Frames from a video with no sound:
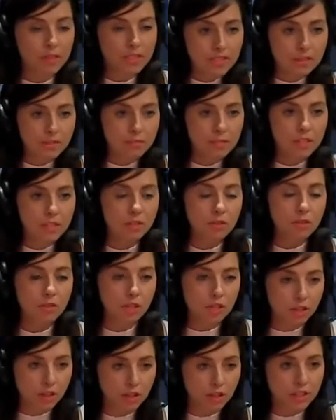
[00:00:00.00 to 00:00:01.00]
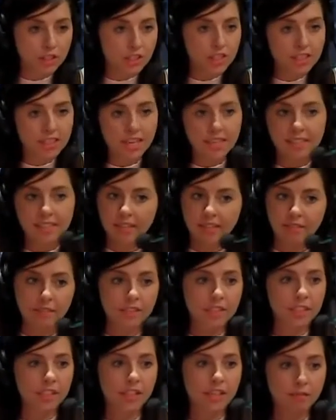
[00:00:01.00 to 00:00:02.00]
What does it mean to encourage? Because that
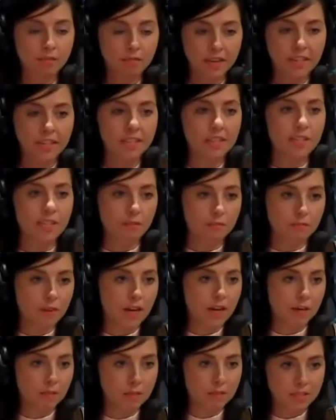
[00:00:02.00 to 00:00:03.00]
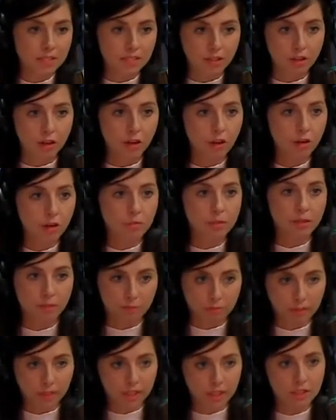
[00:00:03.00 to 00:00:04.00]
definitely affects the environment in a home and
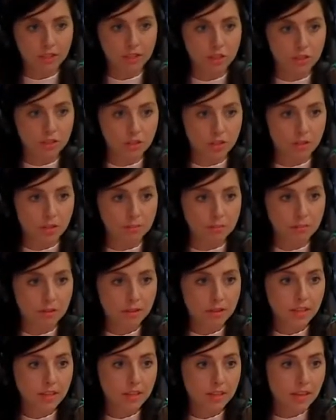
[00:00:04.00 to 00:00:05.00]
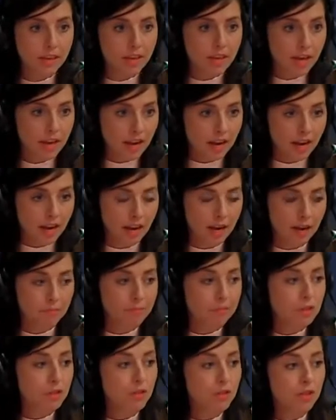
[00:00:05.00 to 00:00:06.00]
a relationship.
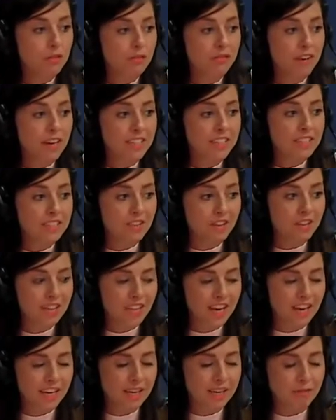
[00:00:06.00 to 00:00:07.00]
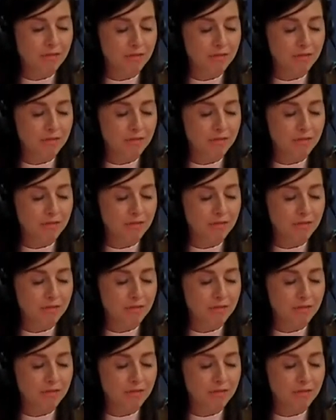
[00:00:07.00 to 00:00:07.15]
Um, so, you can find us online at